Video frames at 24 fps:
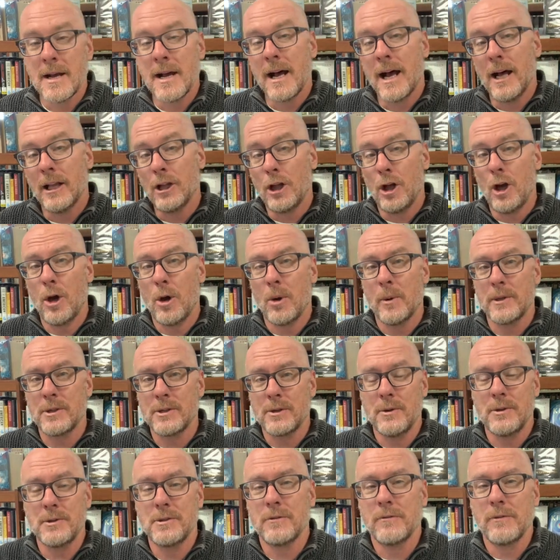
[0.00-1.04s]
Hello, it's
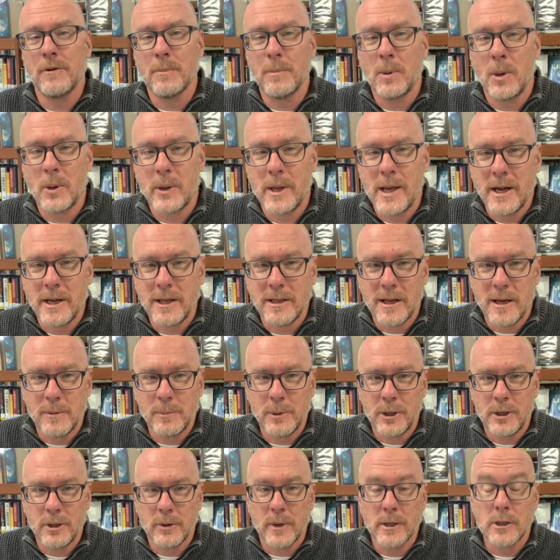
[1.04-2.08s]
Christopher, Mono County Library
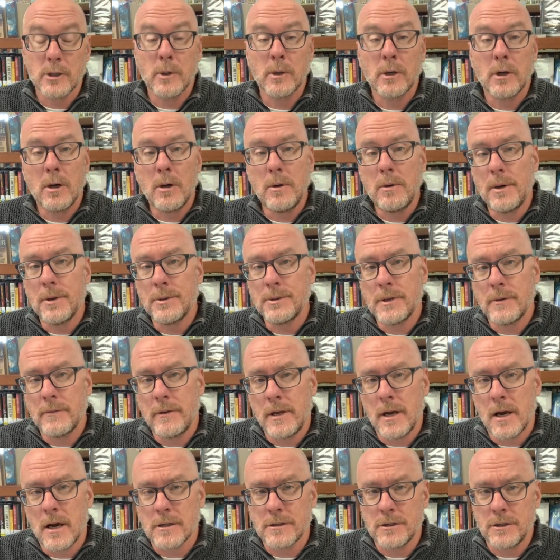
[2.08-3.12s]
Director and co-host of the
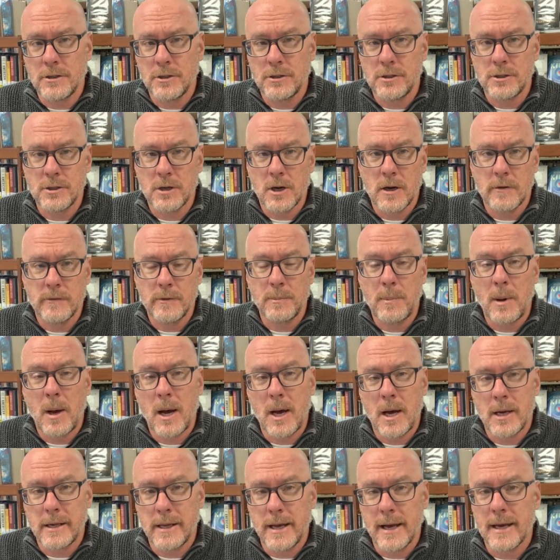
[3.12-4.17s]
Oxygen Starved
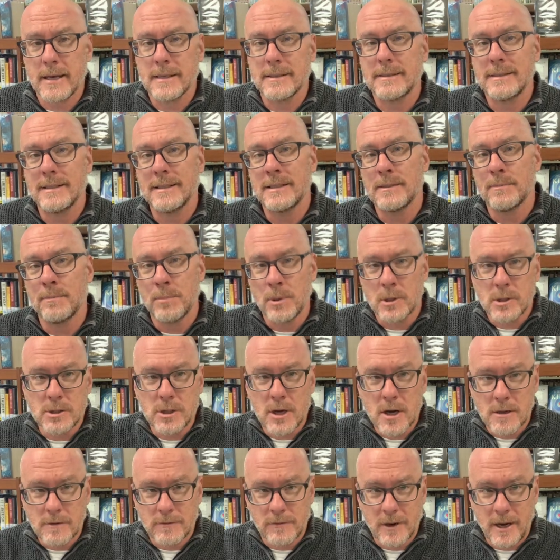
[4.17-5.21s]
podcast. It's Book
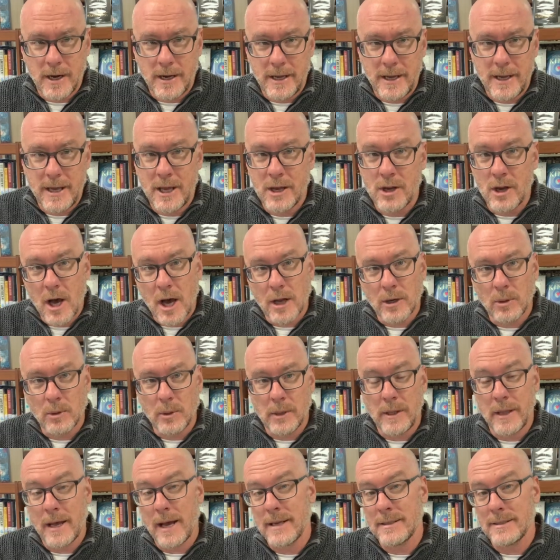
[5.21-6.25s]
Talk Friday, and not only
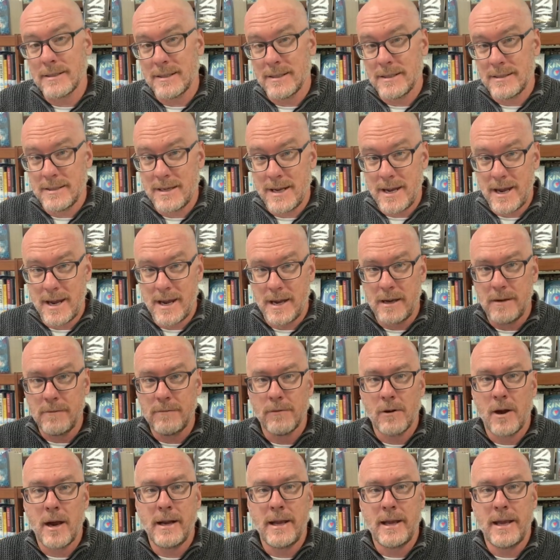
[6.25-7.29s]
that, today,
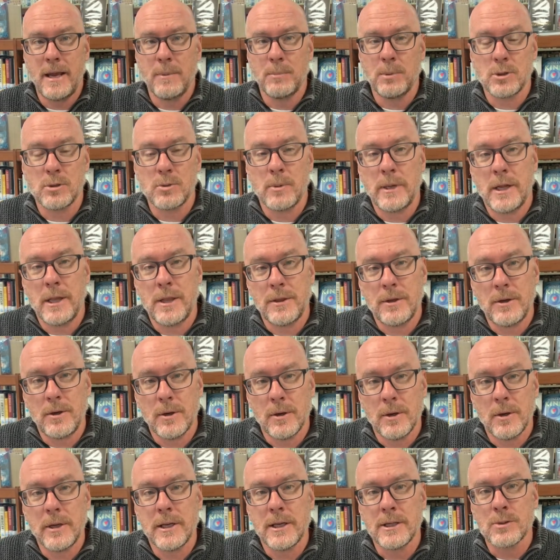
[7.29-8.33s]
Friday, April
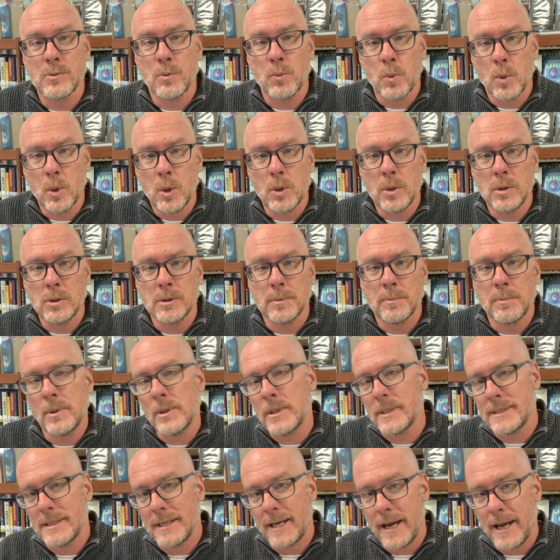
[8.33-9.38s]
23rd, is World
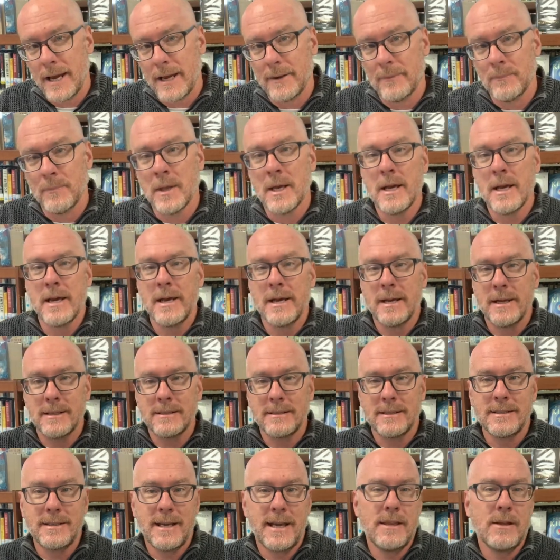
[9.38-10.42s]
Book Day. It's a
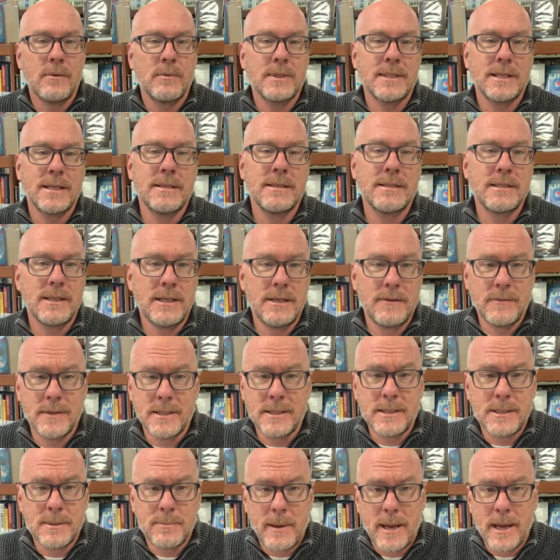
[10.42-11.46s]
day that was conceived in
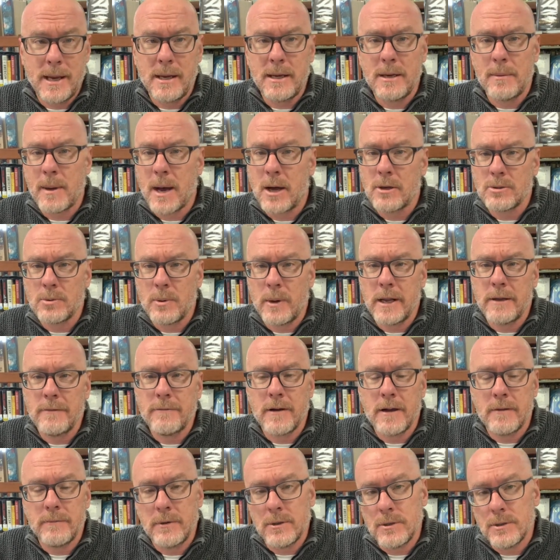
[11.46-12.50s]
Spain about
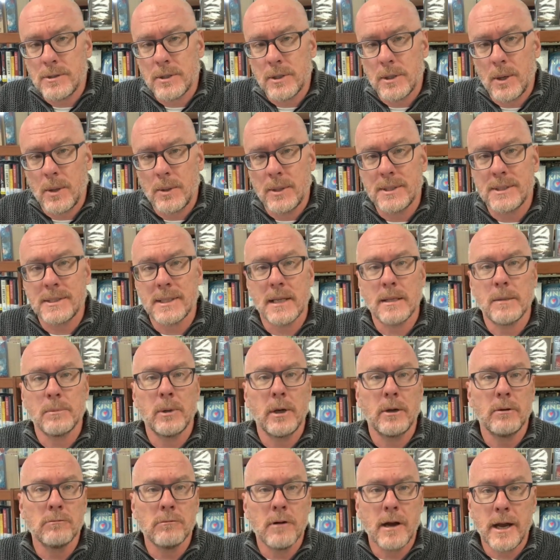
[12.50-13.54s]
25 years ago to
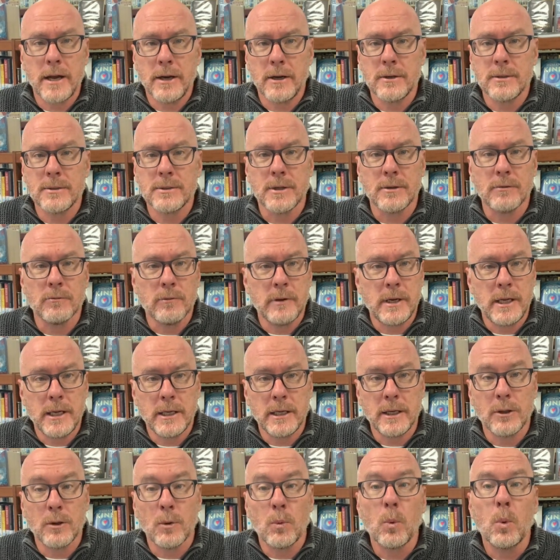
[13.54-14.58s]
celebrate writers and reading
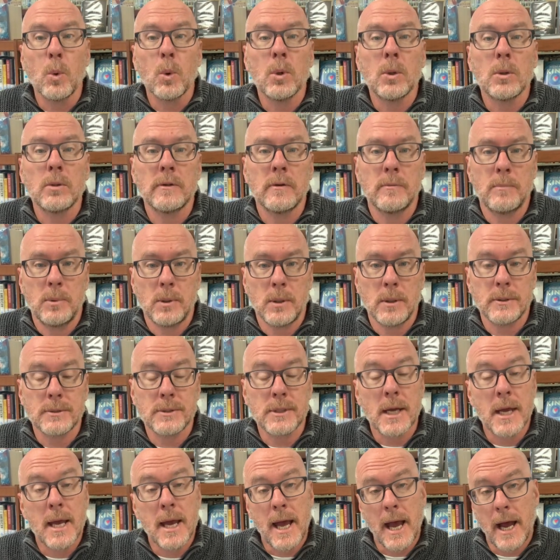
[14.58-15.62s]
in the world of books.
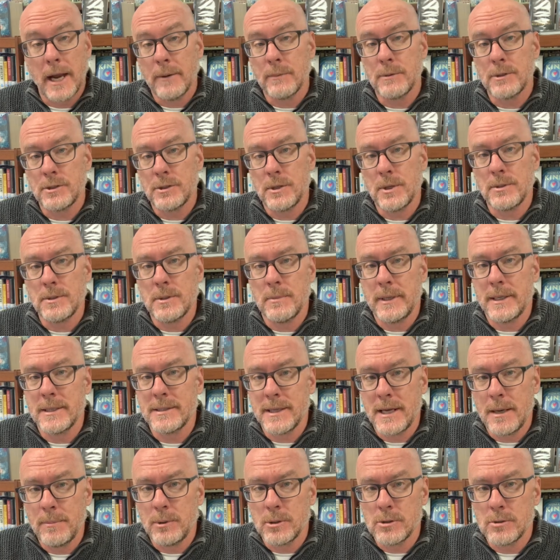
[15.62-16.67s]
And it was chosen because
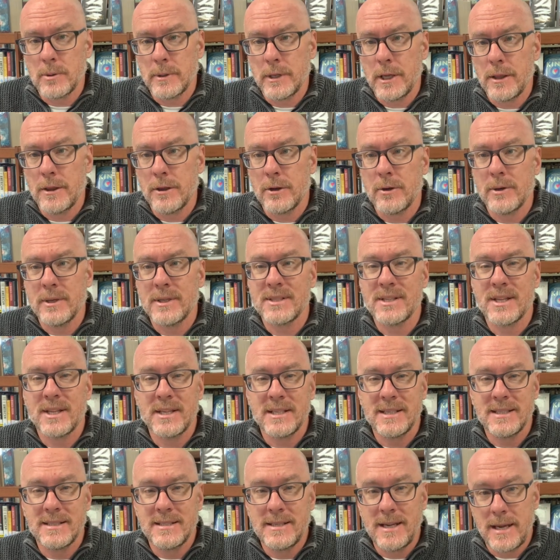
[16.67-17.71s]
April 23rd is the
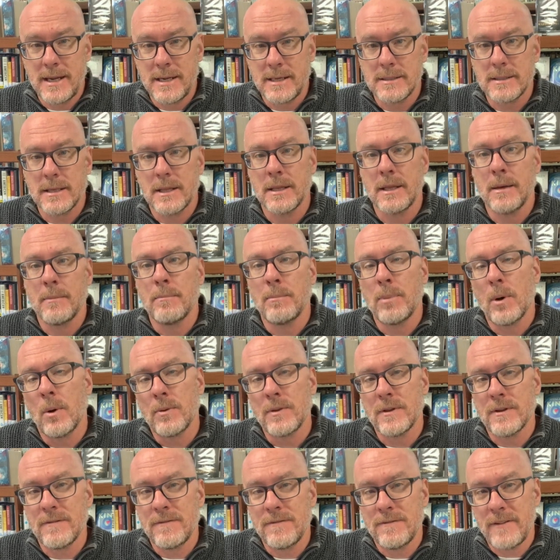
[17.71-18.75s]
date that both
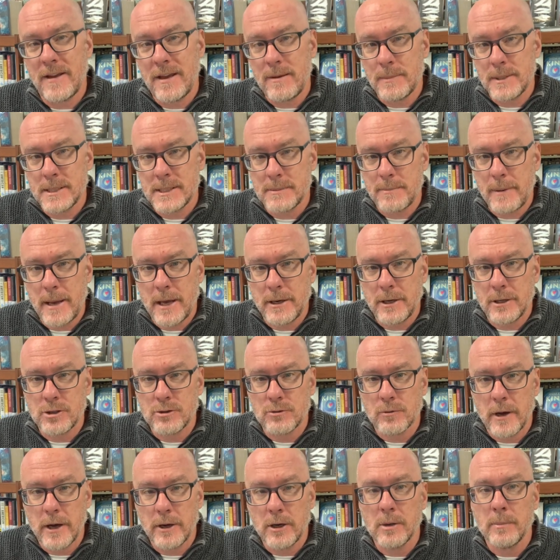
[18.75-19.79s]
the famous Spanish
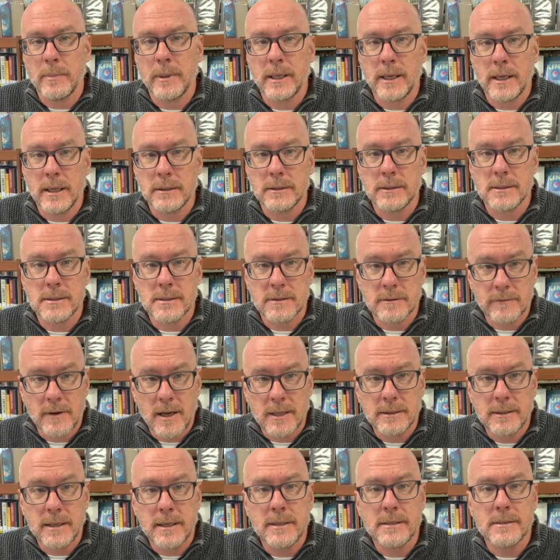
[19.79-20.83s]
writer Miguel de
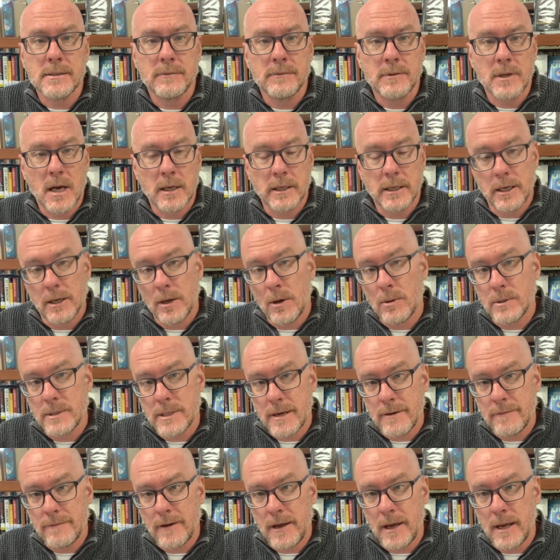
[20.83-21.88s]
Cervantes of Don
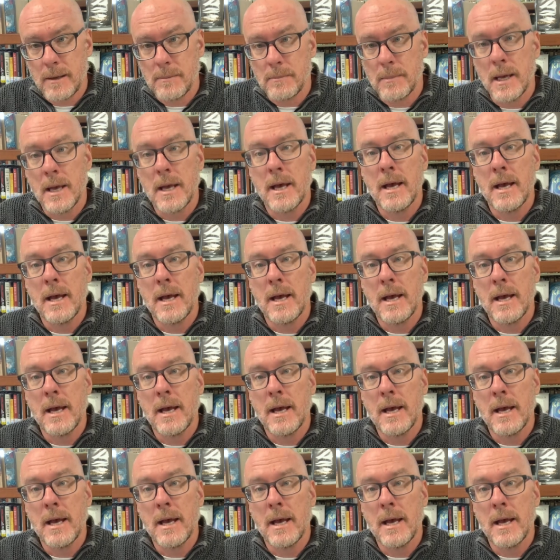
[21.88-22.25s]
Quixote fame